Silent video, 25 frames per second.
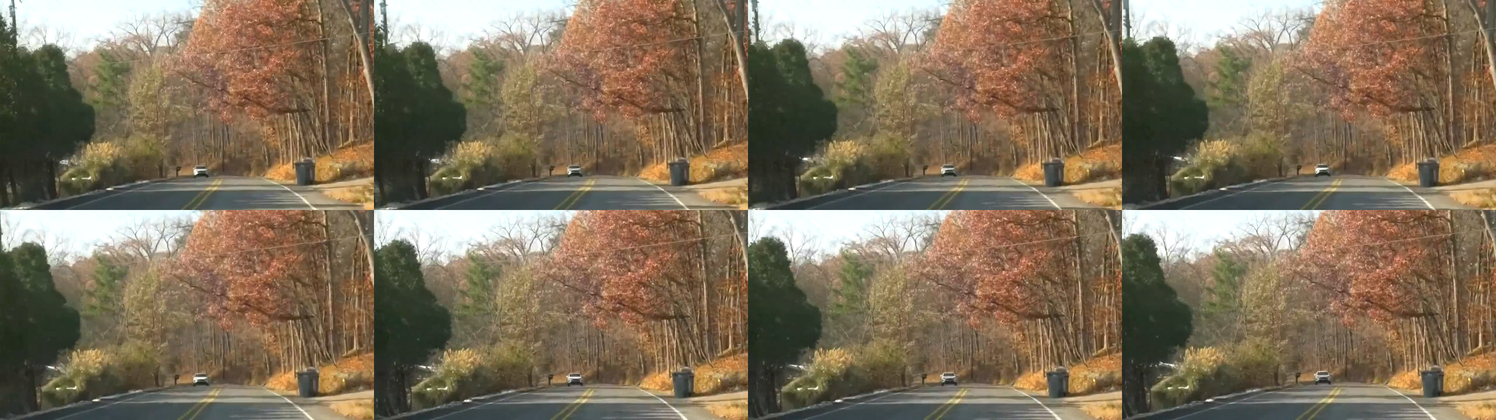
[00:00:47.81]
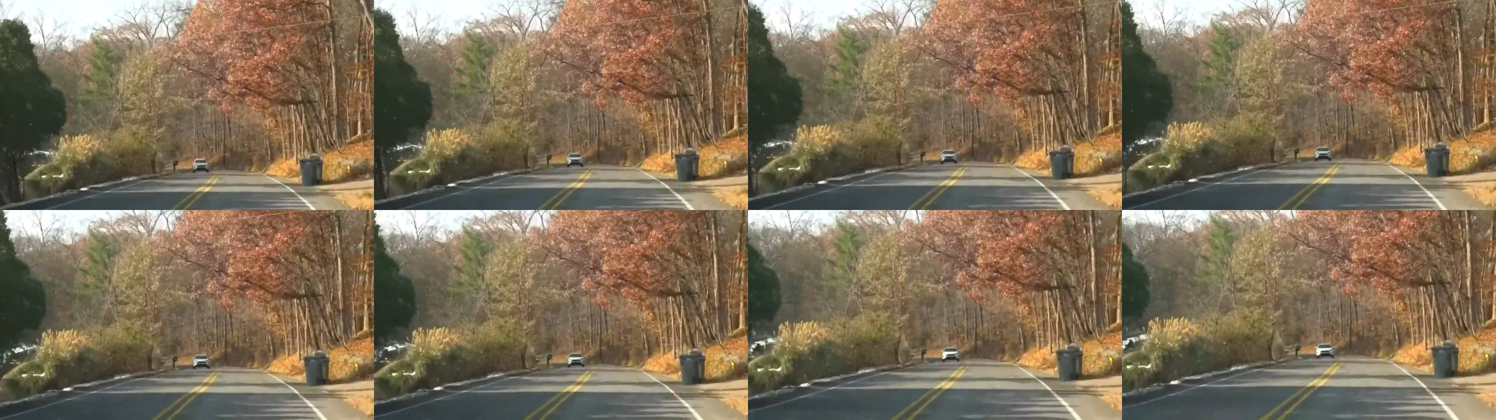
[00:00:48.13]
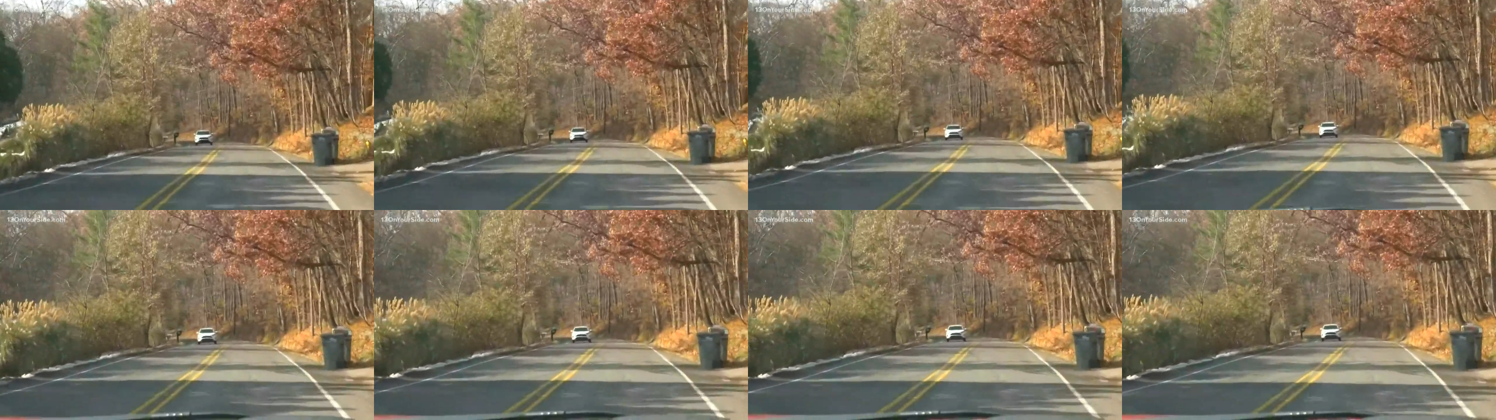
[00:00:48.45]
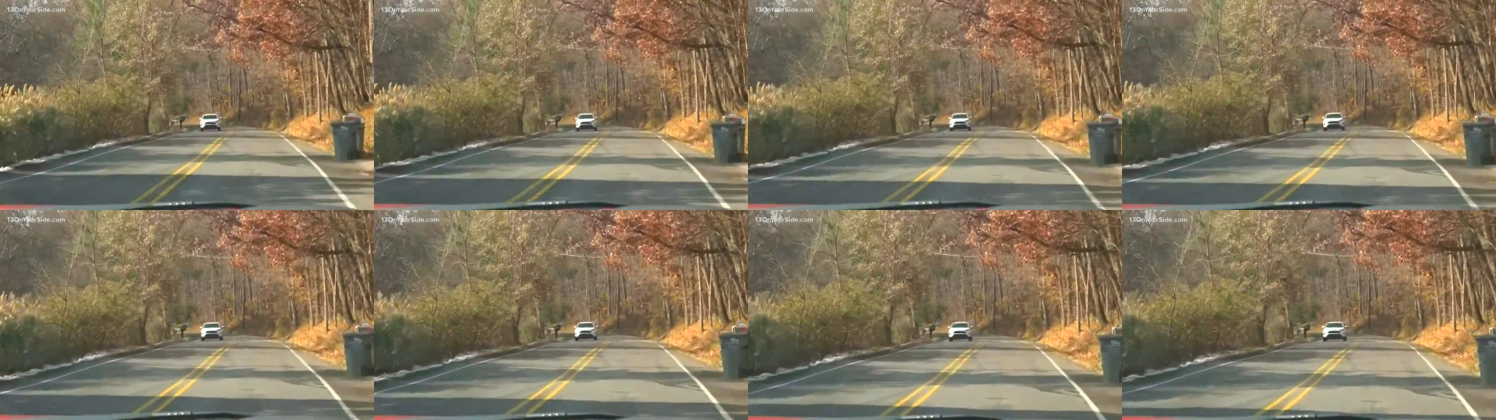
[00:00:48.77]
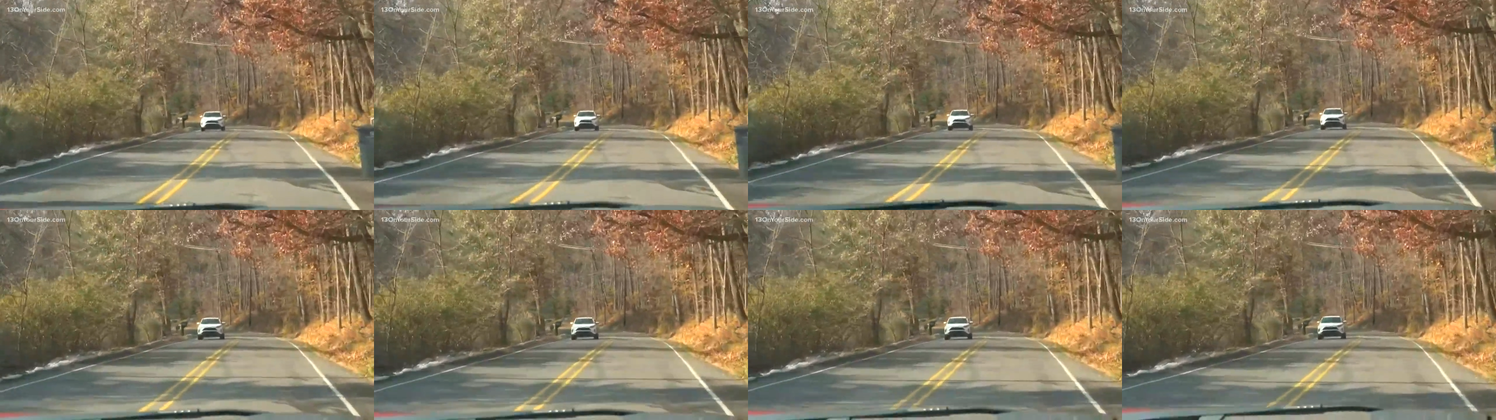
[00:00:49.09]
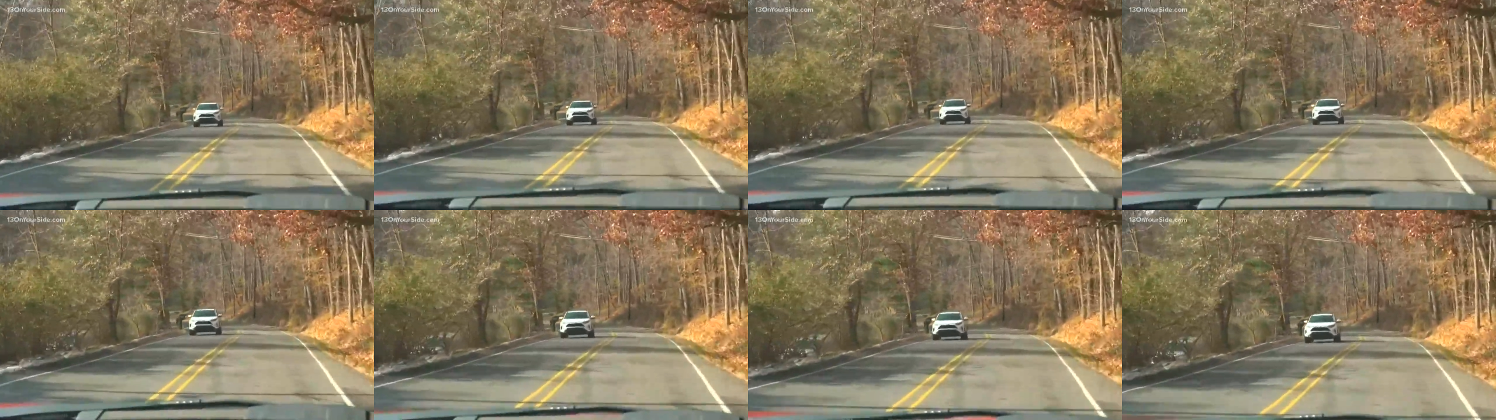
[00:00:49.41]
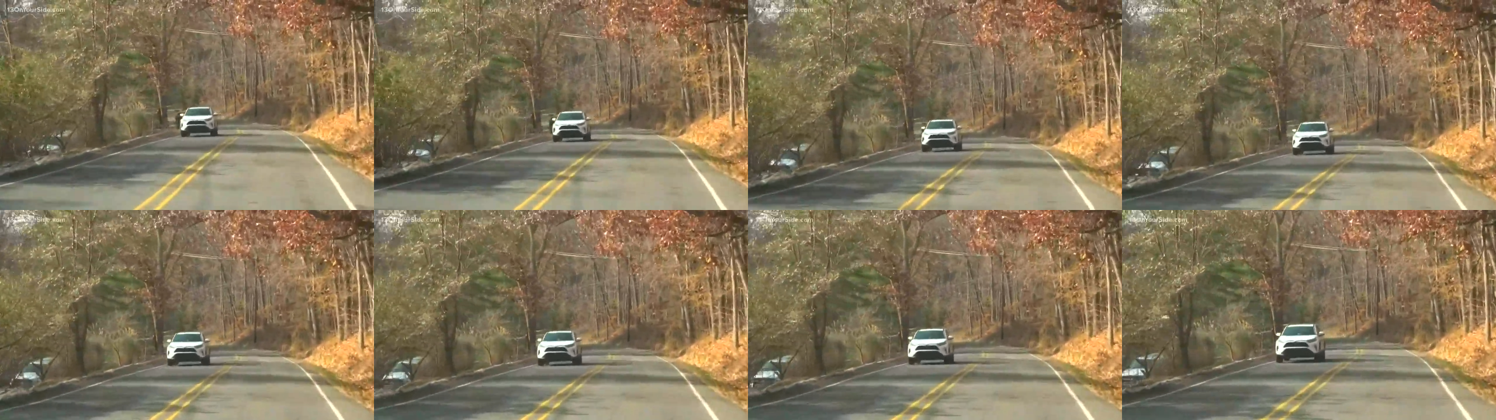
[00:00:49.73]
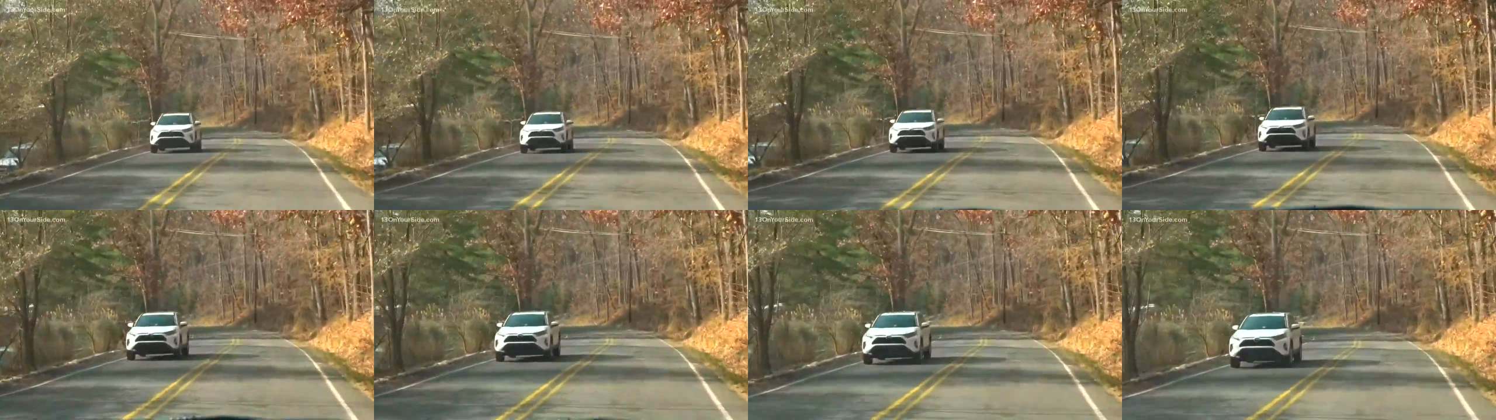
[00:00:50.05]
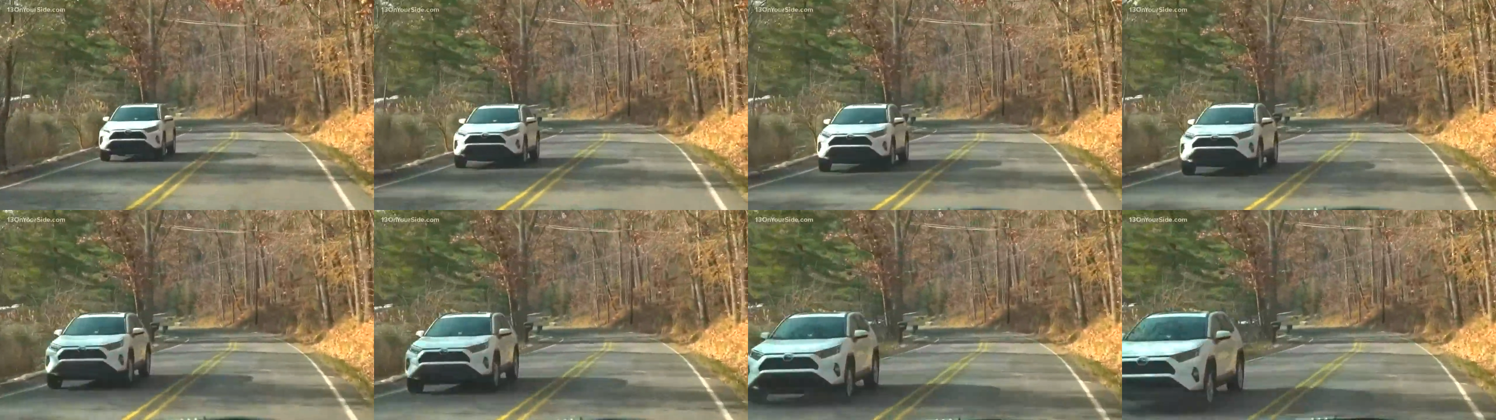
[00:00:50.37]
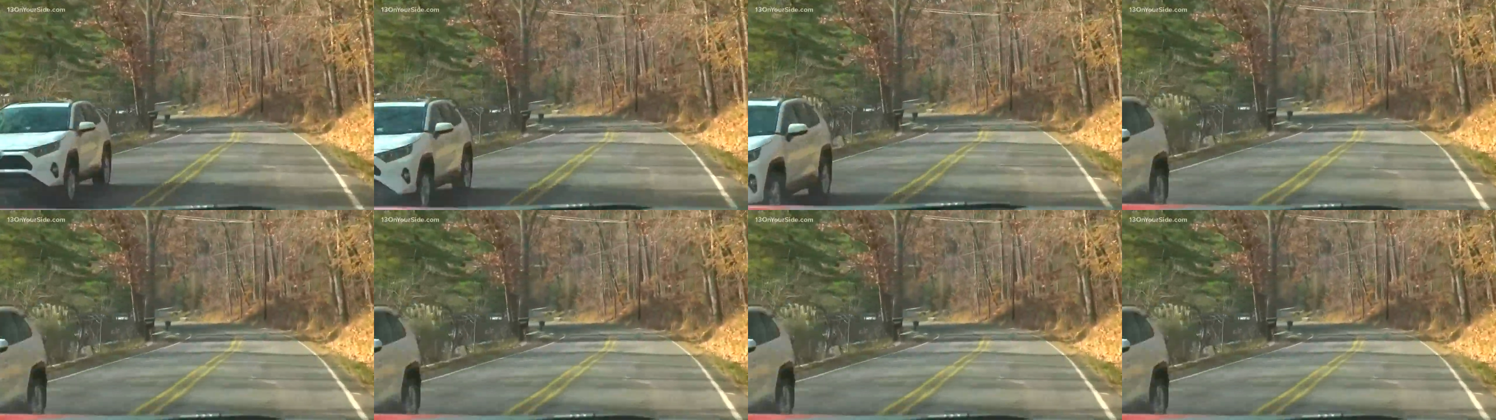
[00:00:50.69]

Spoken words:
Nobody's mouth can be seen.